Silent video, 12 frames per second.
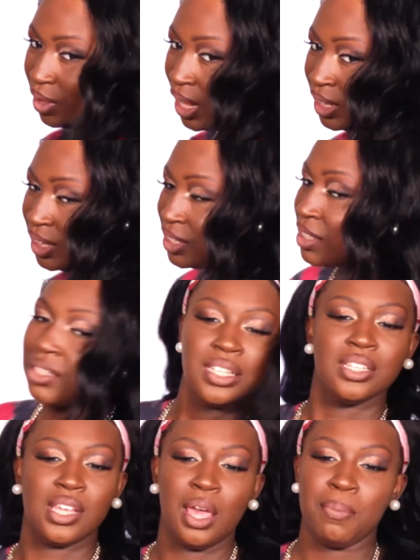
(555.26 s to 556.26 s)
this is
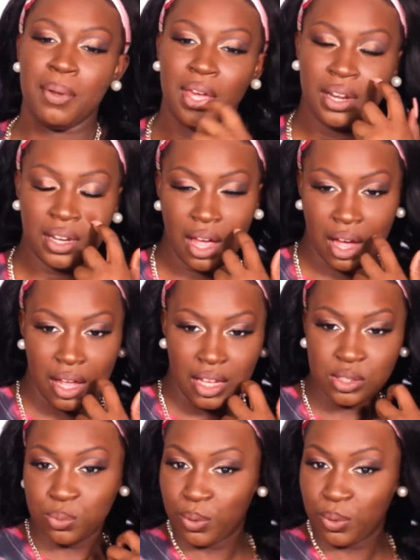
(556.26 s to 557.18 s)
this headband, y'all. It's